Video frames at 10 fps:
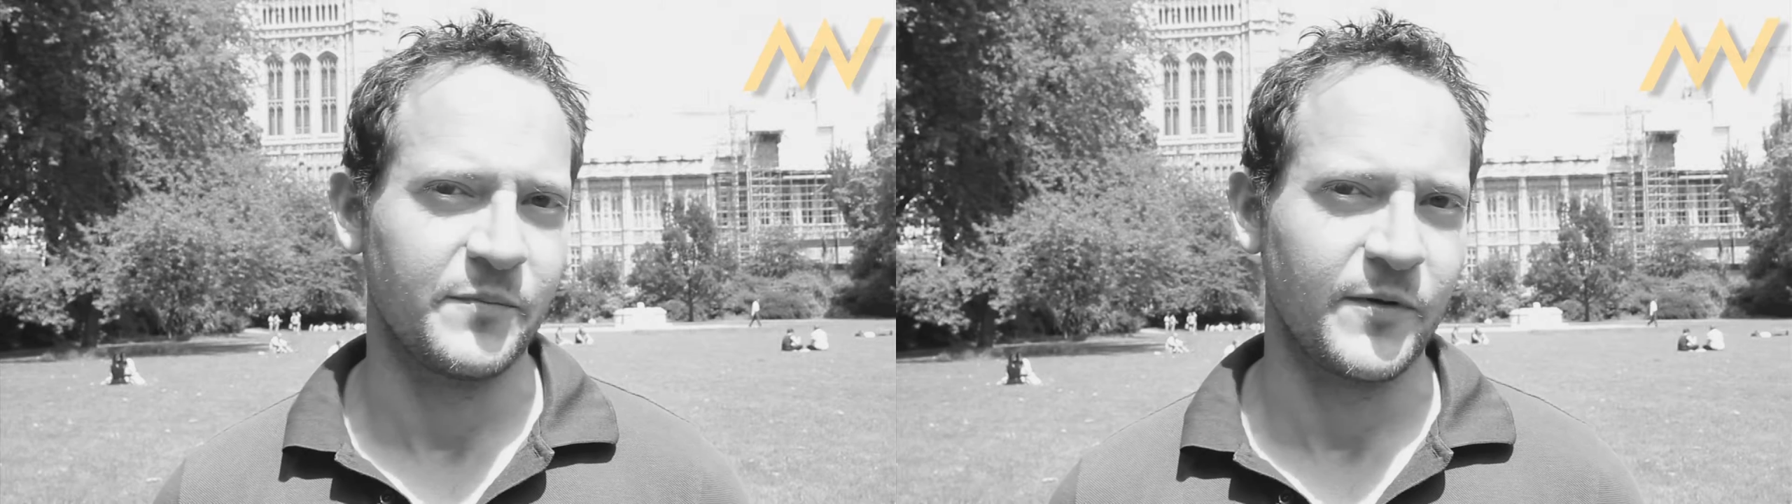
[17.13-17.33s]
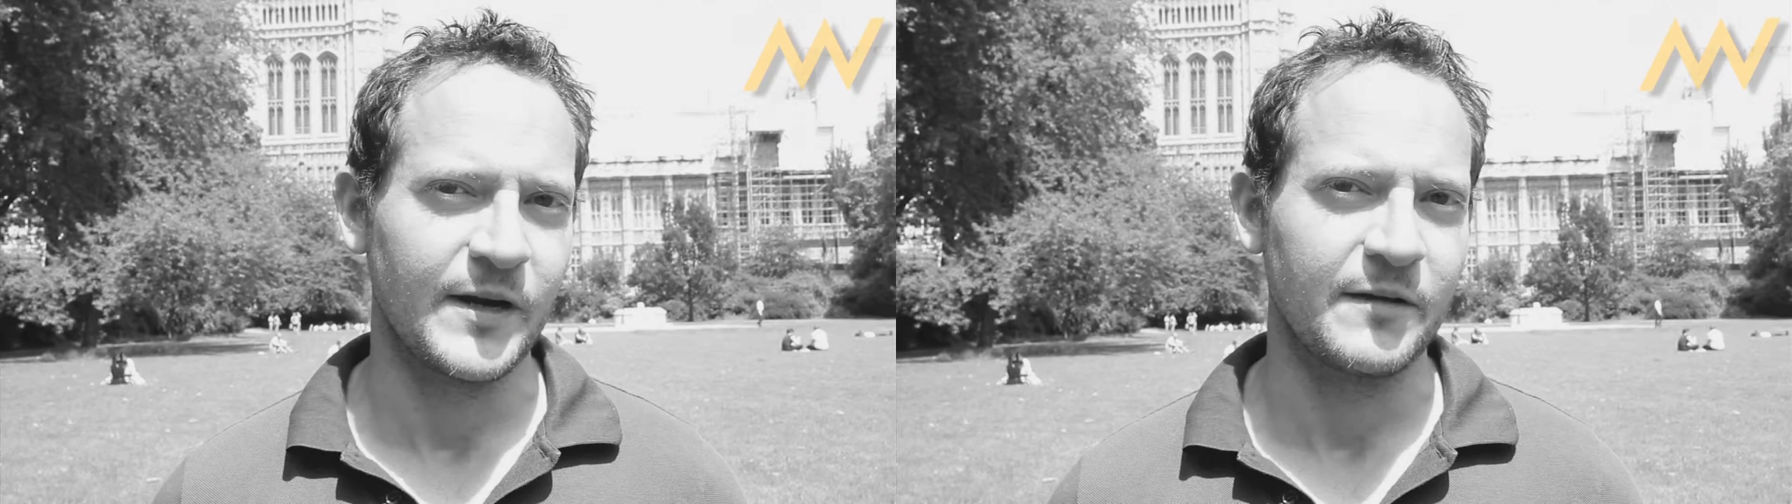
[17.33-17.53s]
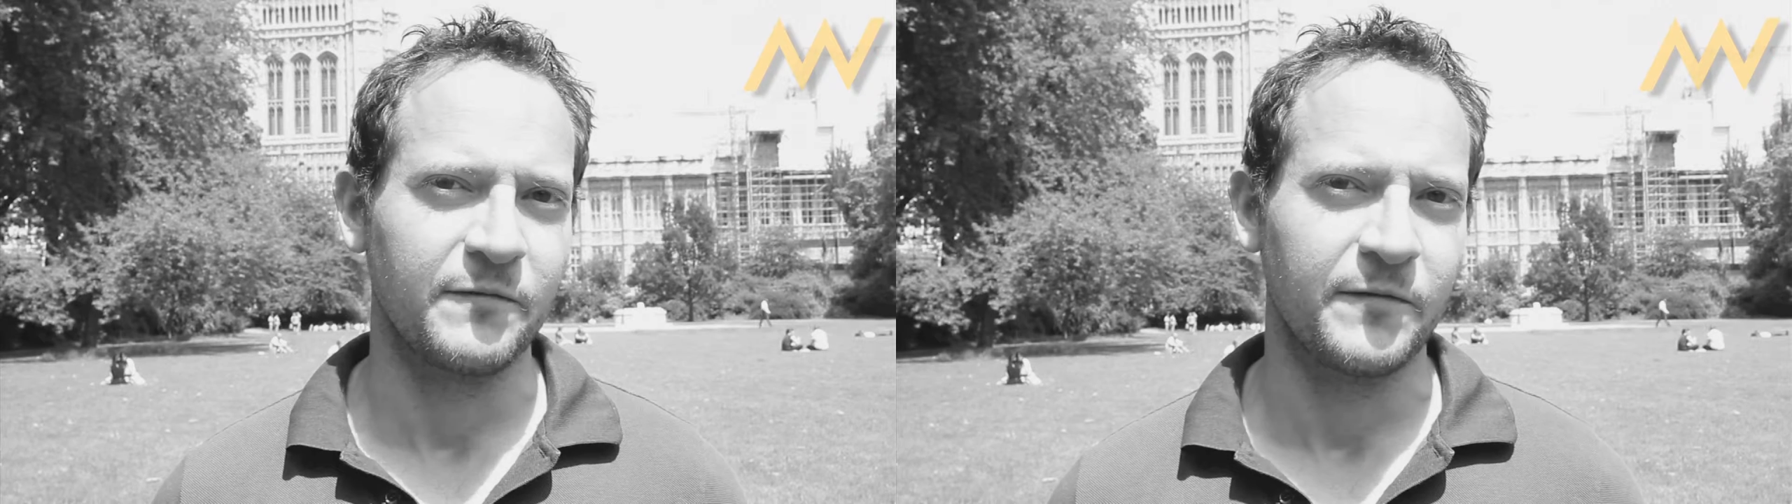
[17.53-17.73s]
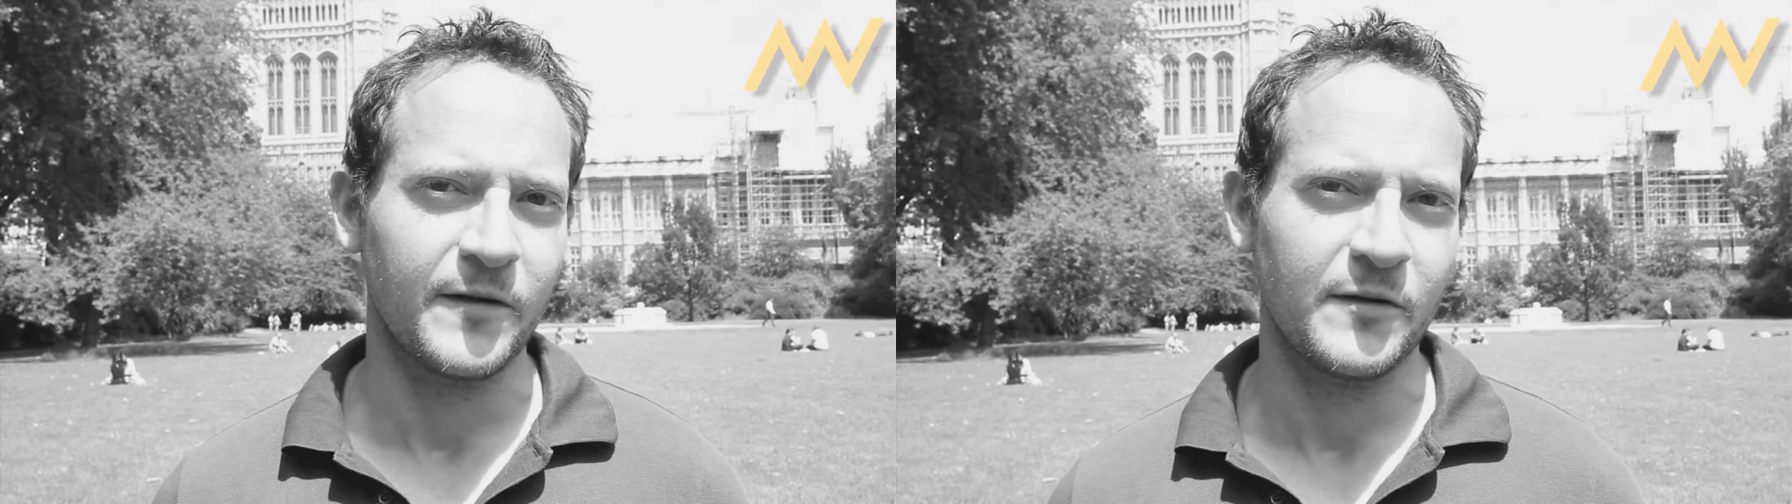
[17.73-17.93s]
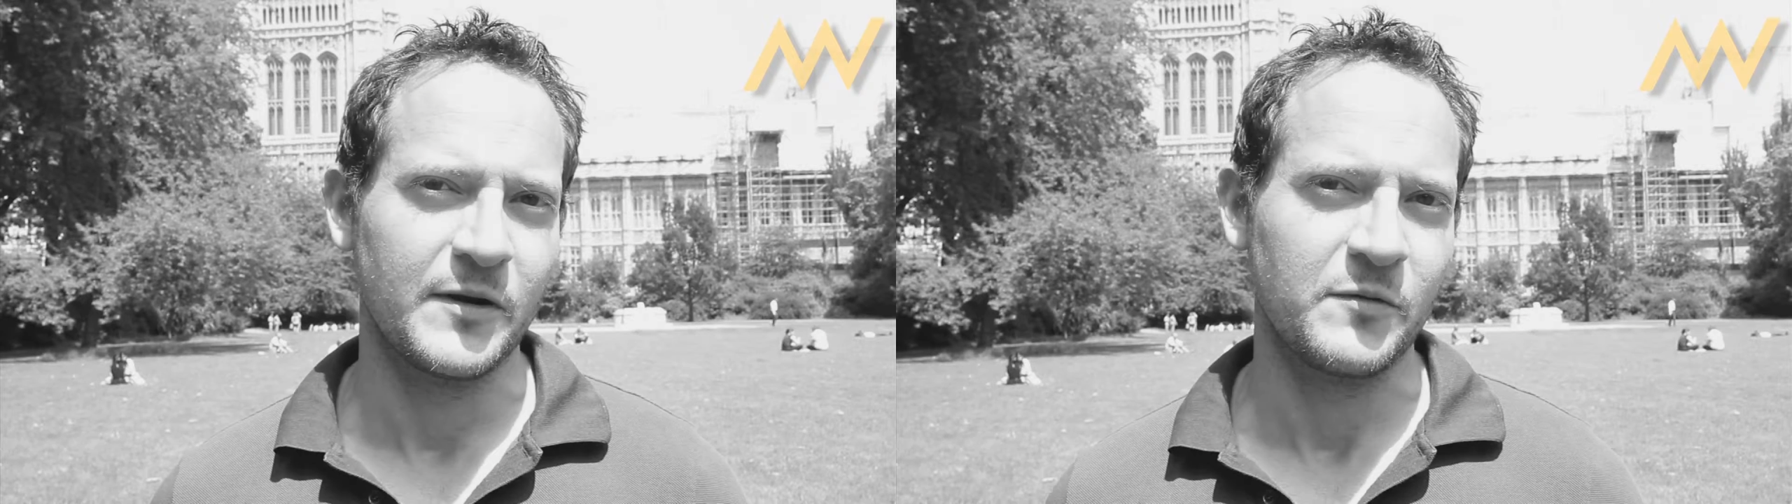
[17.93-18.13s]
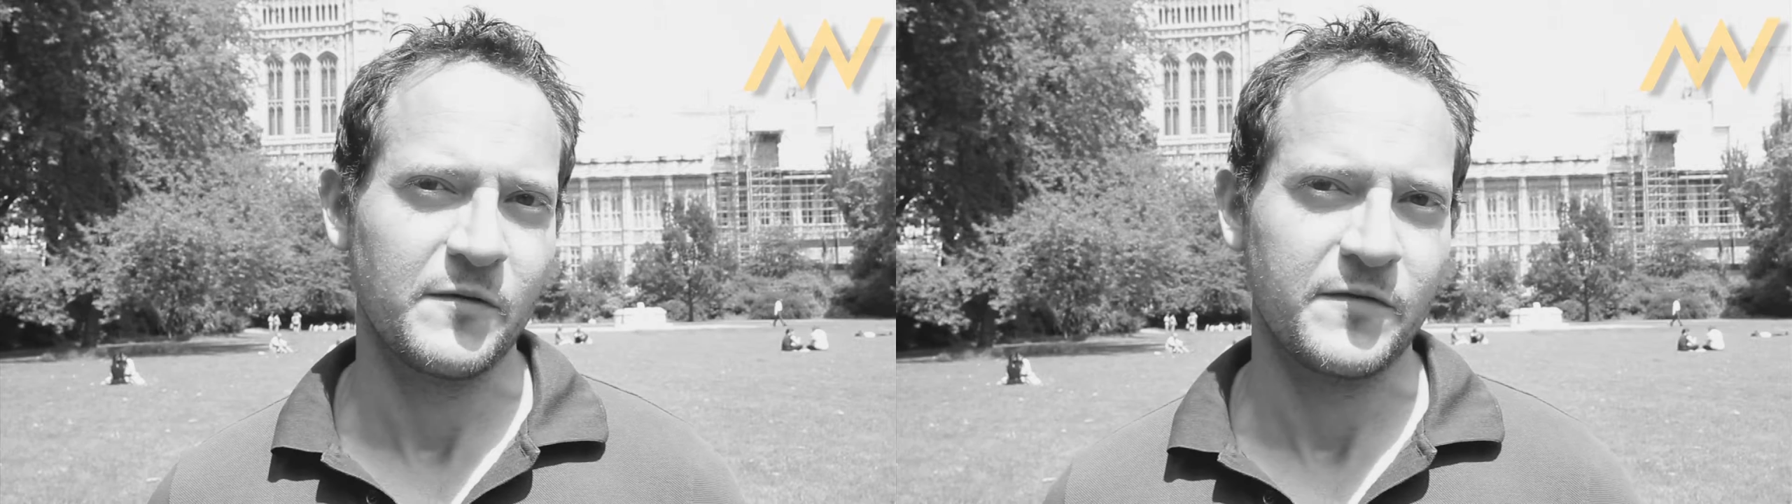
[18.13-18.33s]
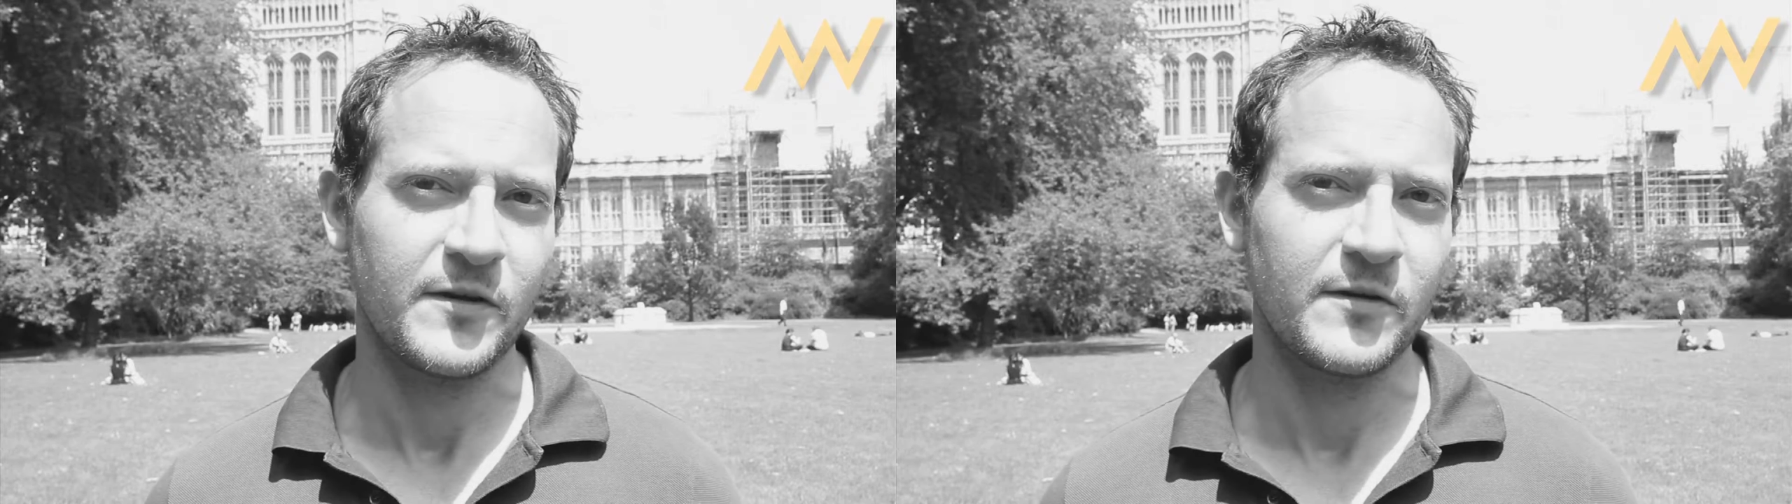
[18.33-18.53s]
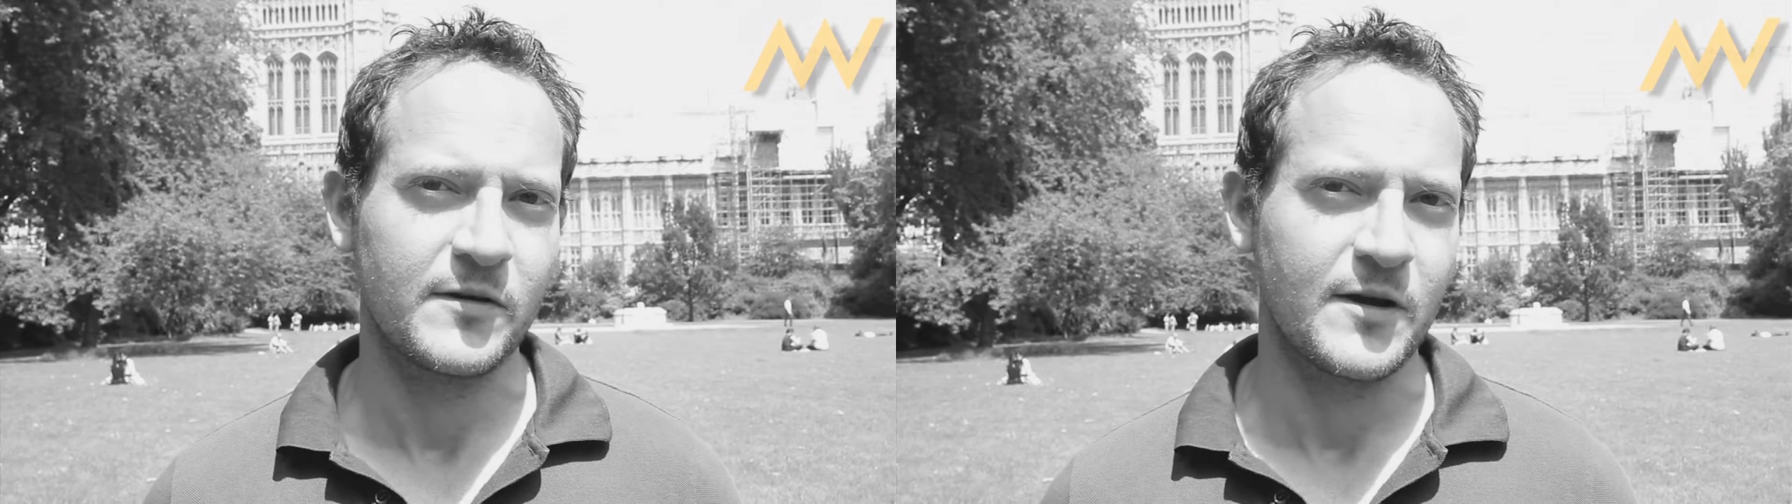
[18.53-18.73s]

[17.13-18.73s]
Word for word: bringing fluid with you,